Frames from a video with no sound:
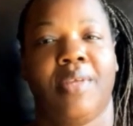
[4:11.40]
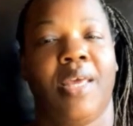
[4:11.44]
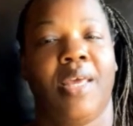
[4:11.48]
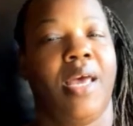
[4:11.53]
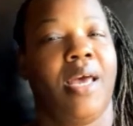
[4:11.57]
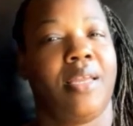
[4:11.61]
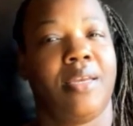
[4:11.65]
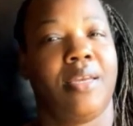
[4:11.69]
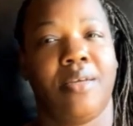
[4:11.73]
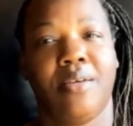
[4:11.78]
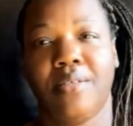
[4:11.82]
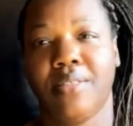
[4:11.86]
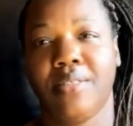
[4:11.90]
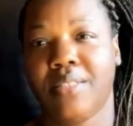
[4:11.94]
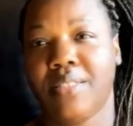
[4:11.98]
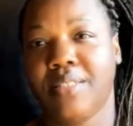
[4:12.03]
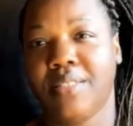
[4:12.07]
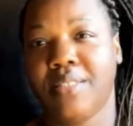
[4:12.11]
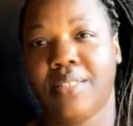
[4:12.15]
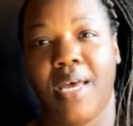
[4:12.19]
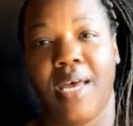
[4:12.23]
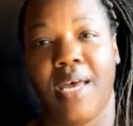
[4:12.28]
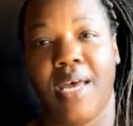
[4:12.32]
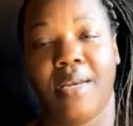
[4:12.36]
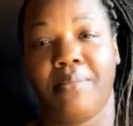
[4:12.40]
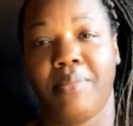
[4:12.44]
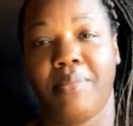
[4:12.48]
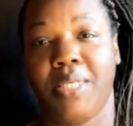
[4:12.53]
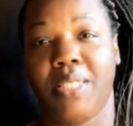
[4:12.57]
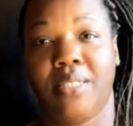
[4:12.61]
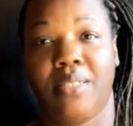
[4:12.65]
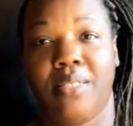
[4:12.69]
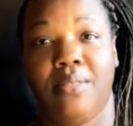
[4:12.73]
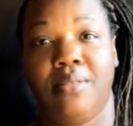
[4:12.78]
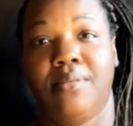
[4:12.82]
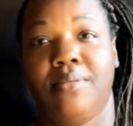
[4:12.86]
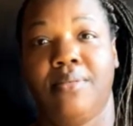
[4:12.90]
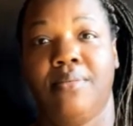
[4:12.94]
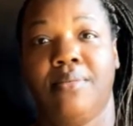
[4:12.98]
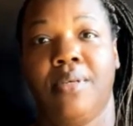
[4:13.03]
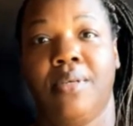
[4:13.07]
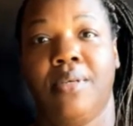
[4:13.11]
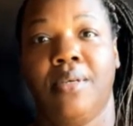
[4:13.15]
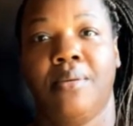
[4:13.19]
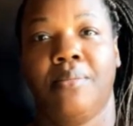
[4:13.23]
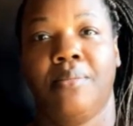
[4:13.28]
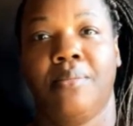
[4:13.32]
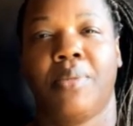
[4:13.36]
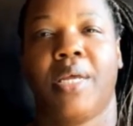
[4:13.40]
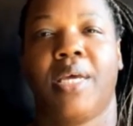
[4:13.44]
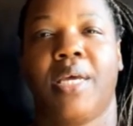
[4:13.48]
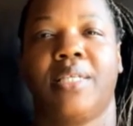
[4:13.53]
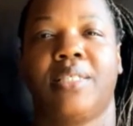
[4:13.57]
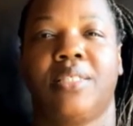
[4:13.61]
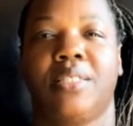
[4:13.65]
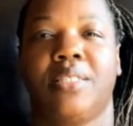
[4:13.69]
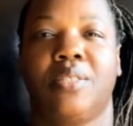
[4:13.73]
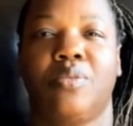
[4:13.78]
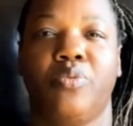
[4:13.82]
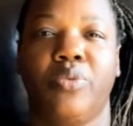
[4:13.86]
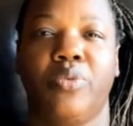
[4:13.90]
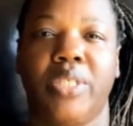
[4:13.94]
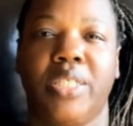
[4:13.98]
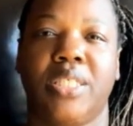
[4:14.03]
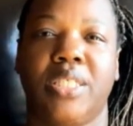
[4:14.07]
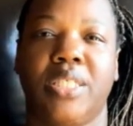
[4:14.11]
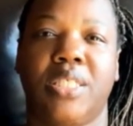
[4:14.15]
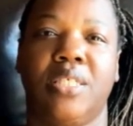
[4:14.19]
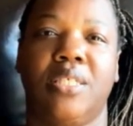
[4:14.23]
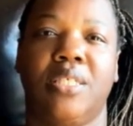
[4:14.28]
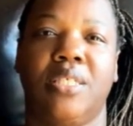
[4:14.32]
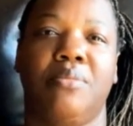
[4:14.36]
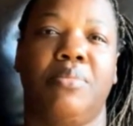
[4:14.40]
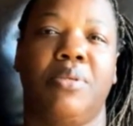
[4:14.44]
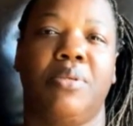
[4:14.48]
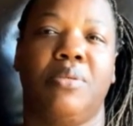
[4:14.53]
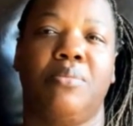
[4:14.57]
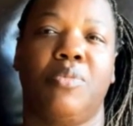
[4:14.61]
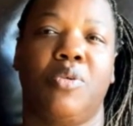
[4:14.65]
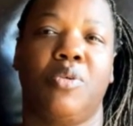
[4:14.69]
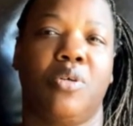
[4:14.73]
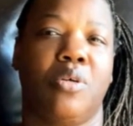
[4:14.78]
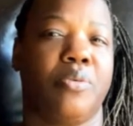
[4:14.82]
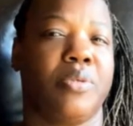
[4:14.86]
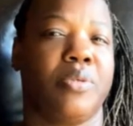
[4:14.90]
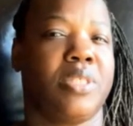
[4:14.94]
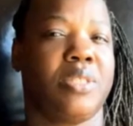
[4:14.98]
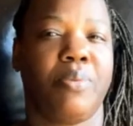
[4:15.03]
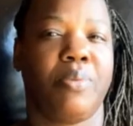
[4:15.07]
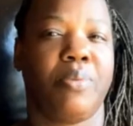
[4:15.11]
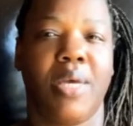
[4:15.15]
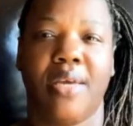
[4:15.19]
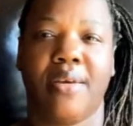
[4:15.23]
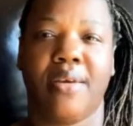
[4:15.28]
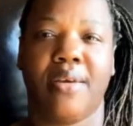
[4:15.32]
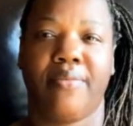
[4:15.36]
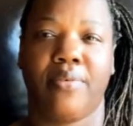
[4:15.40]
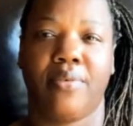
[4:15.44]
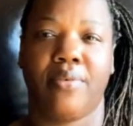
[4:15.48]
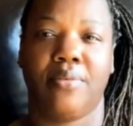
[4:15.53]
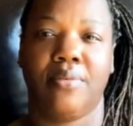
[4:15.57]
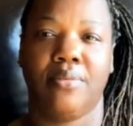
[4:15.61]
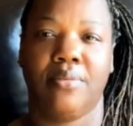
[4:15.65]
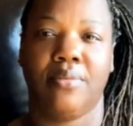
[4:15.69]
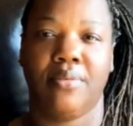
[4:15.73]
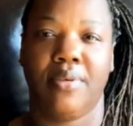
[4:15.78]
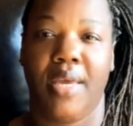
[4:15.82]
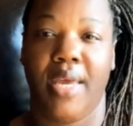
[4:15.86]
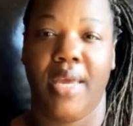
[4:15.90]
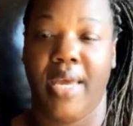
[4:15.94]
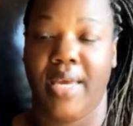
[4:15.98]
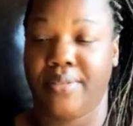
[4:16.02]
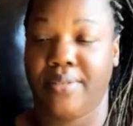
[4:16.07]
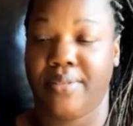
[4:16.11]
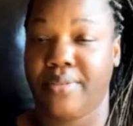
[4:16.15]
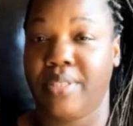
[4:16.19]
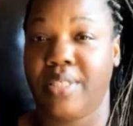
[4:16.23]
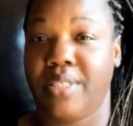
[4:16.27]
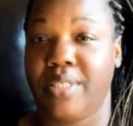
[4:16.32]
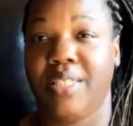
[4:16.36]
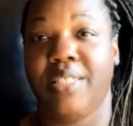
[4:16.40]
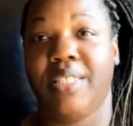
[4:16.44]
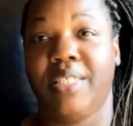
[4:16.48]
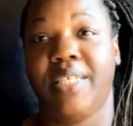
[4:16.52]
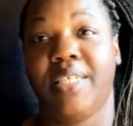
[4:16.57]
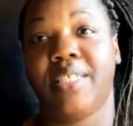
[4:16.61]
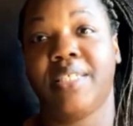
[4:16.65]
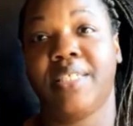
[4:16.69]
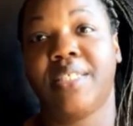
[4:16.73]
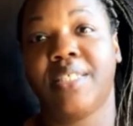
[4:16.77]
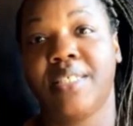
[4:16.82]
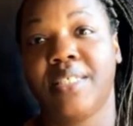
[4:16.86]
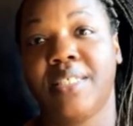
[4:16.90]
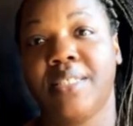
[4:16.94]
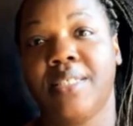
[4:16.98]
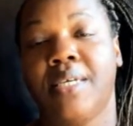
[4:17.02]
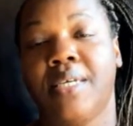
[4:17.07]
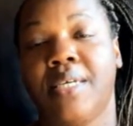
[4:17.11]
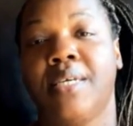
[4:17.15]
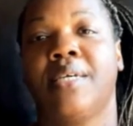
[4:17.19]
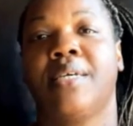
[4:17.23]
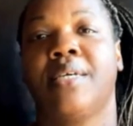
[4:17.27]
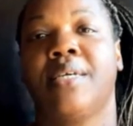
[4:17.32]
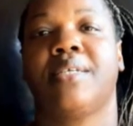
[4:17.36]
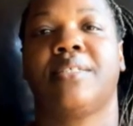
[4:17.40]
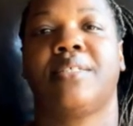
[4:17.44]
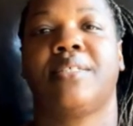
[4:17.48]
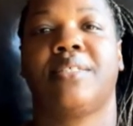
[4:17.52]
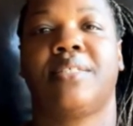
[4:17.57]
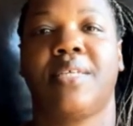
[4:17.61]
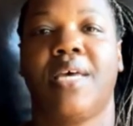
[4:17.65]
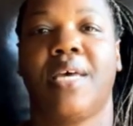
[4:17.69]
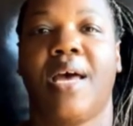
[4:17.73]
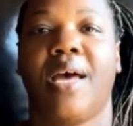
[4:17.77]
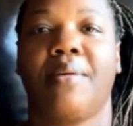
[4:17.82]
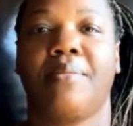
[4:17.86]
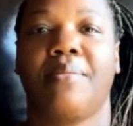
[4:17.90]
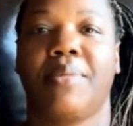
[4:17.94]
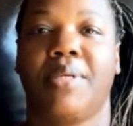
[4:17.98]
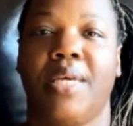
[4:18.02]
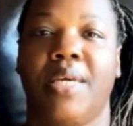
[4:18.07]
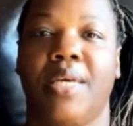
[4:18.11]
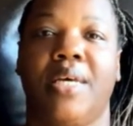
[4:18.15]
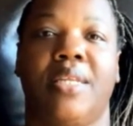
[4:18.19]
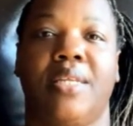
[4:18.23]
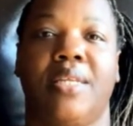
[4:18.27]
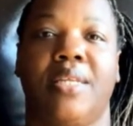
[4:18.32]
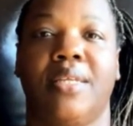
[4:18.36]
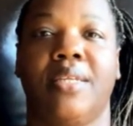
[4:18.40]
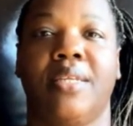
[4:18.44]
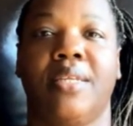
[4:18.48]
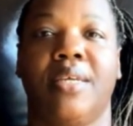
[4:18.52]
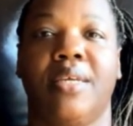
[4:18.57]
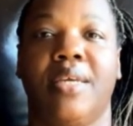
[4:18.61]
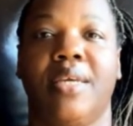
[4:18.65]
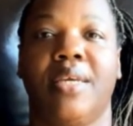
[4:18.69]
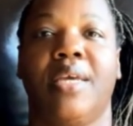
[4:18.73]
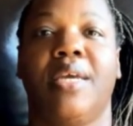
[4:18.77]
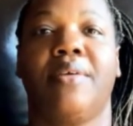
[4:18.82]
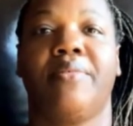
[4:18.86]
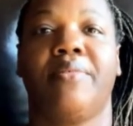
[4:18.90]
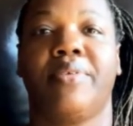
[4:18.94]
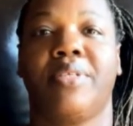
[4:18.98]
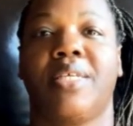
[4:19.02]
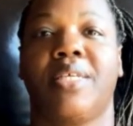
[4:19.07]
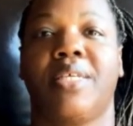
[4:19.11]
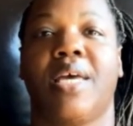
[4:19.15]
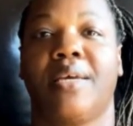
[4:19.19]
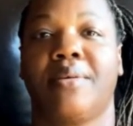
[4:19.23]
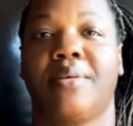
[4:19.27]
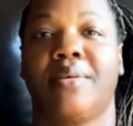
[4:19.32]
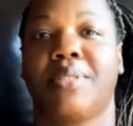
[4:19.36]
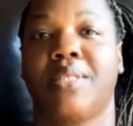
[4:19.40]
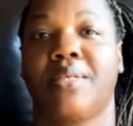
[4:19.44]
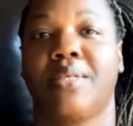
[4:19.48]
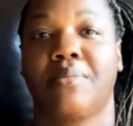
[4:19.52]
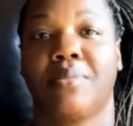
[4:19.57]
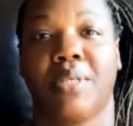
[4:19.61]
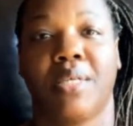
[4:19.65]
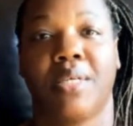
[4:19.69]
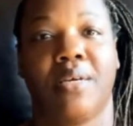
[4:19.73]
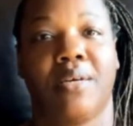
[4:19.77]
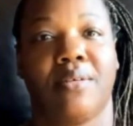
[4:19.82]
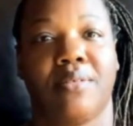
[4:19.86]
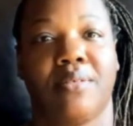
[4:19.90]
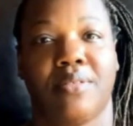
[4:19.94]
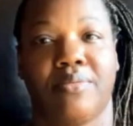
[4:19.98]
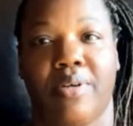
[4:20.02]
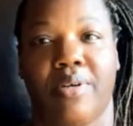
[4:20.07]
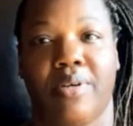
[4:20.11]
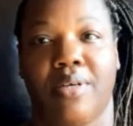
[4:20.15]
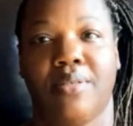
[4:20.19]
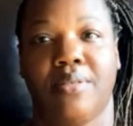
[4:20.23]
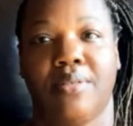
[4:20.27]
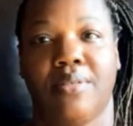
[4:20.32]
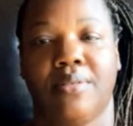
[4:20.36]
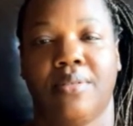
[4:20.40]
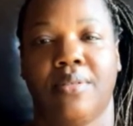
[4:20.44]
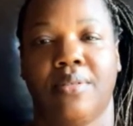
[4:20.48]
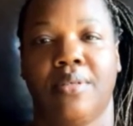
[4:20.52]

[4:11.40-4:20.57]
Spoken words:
I know she's tired of me too, but I just wish she could be more respectful, actually listen, and stop yelling every time something goes wrong.